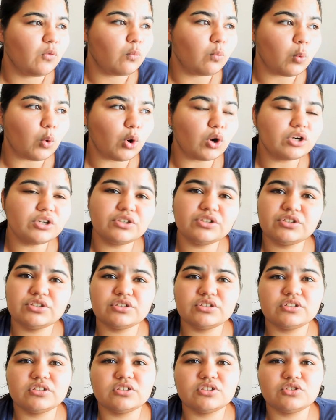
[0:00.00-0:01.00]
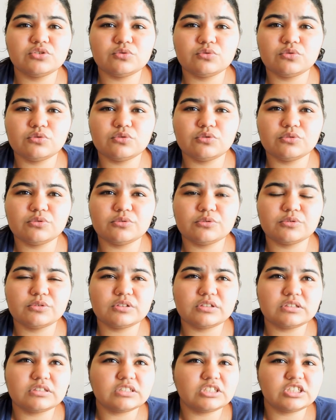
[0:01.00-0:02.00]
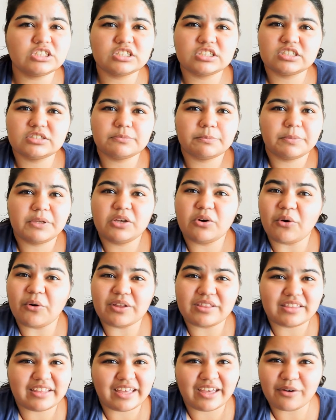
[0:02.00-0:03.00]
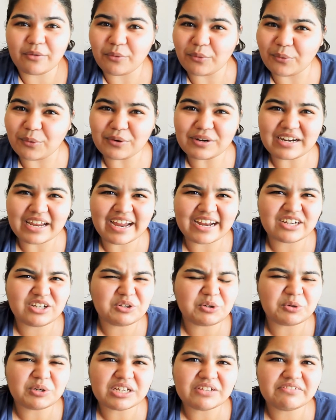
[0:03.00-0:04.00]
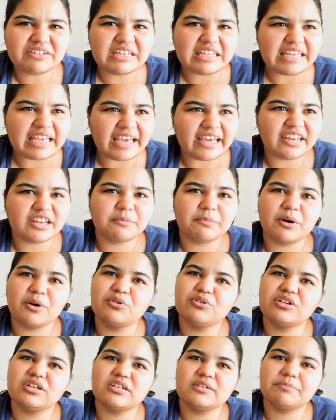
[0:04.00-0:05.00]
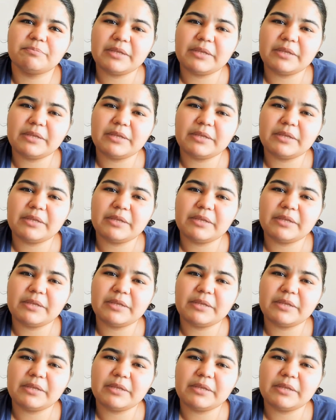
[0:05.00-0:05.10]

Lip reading: want to just be on their own and don't even care about